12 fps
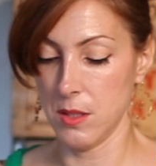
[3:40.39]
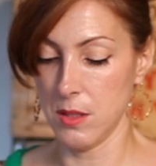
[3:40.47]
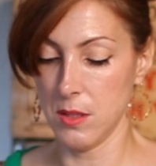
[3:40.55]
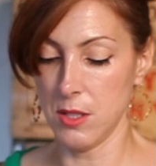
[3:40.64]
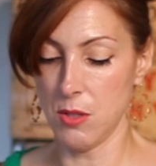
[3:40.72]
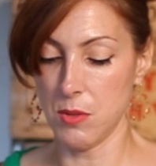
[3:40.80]

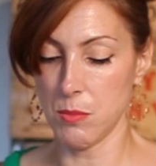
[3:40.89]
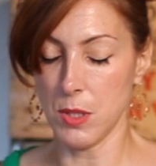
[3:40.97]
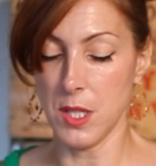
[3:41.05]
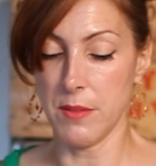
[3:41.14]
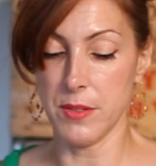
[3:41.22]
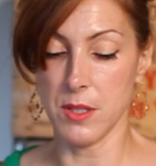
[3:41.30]
no one
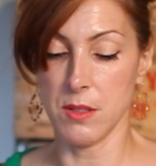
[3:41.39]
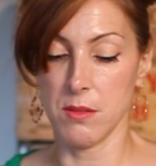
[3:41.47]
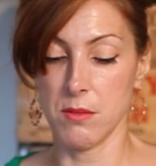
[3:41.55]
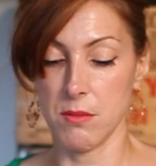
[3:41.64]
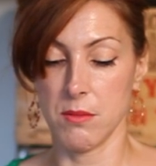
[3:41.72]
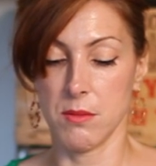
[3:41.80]
will ever
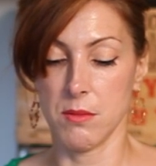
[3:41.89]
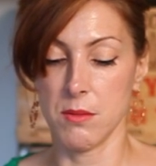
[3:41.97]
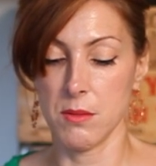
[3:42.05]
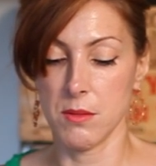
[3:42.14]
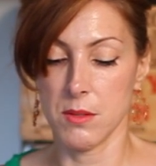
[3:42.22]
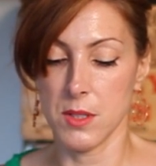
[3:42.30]

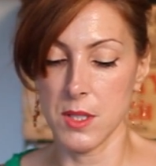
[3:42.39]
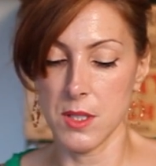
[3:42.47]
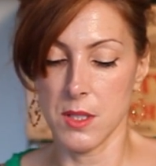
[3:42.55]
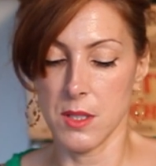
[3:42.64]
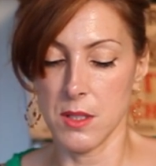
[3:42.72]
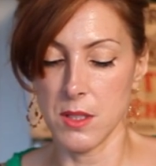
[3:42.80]

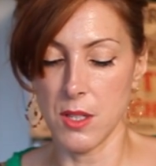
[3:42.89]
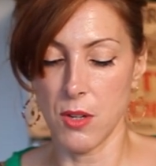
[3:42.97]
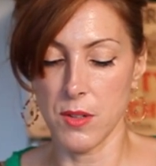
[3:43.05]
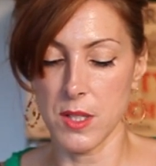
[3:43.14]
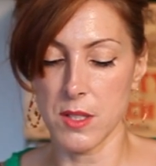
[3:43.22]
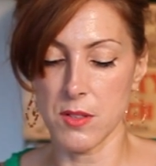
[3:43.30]
know
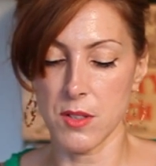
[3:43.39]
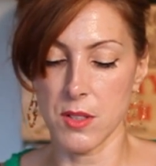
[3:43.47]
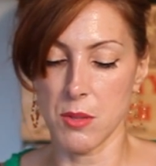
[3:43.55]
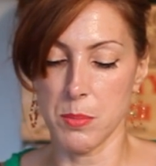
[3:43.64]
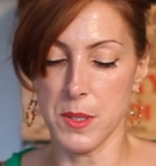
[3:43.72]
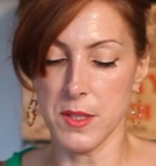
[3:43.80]
that there's a
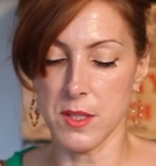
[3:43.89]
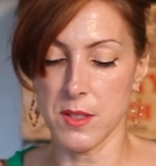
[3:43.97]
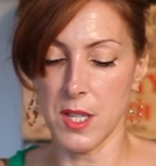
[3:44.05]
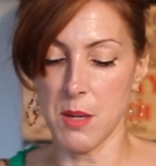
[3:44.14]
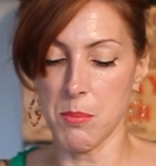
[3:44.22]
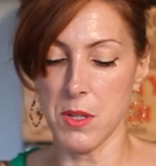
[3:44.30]
little piece of
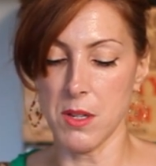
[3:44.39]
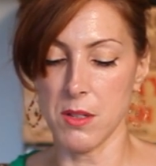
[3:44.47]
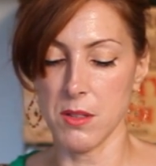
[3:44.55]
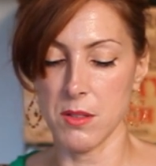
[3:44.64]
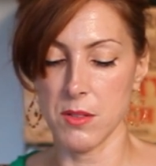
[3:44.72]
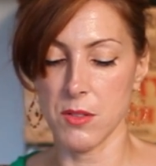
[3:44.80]
tape there.
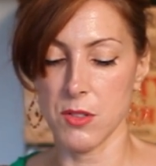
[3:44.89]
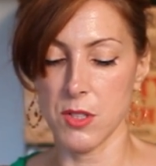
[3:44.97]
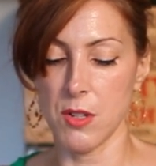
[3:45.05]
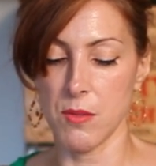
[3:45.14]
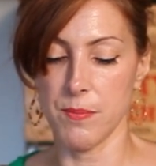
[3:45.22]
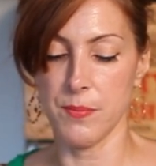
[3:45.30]

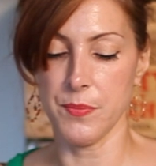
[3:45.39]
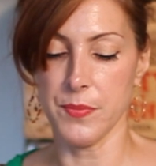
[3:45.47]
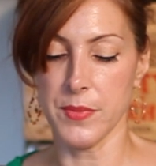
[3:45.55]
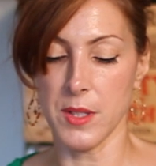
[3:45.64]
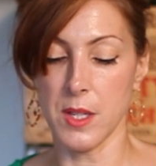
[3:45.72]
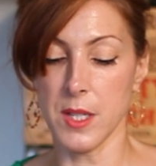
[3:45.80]
So
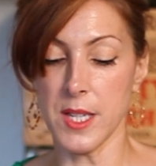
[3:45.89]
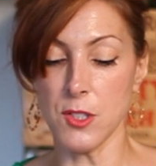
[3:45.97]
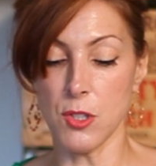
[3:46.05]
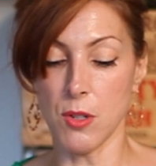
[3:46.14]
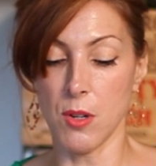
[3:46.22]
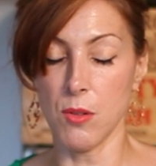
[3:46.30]
I guess
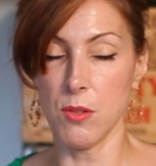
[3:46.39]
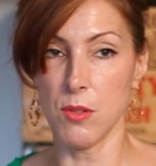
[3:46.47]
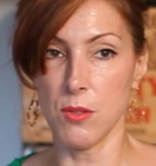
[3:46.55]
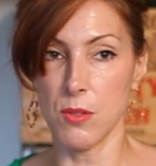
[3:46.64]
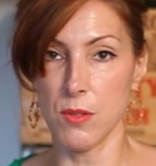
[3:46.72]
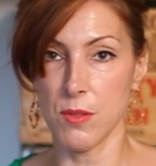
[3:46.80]

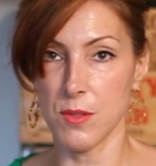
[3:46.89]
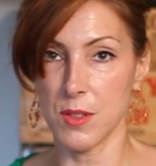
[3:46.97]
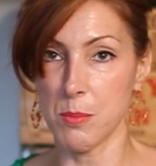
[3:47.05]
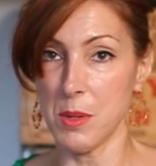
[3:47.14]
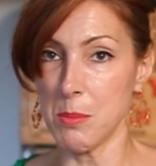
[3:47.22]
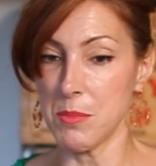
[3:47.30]

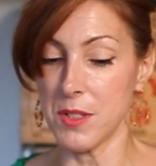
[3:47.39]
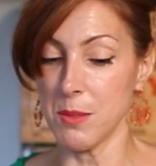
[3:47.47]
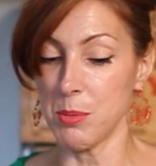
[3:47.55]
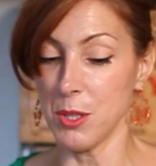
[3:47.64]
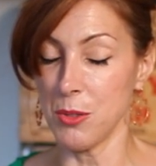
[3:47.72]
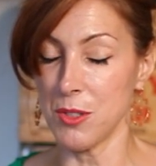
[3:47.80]
the
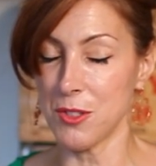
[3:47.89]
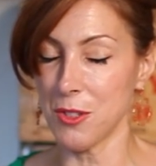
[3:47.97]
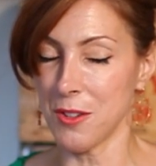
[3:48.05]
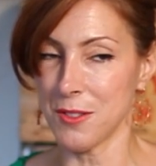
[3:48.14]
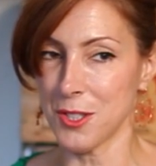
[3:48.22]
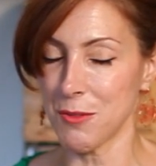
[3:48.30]
balloon is
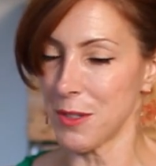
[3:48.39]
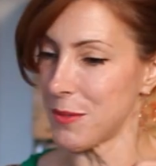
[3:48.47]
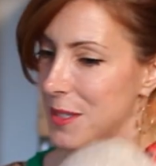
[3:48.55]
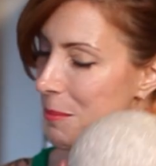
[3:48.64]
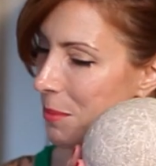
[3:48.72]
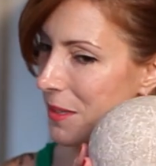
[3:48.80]
starting to
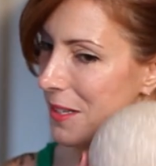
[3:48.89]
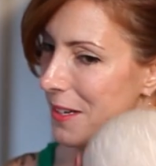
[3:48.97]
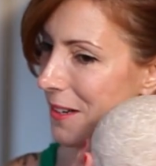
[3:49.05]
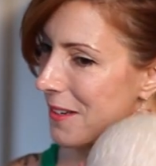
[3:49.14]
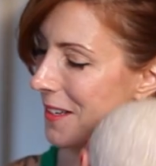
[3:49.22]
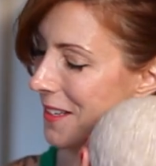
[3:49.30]
shrivel up in there.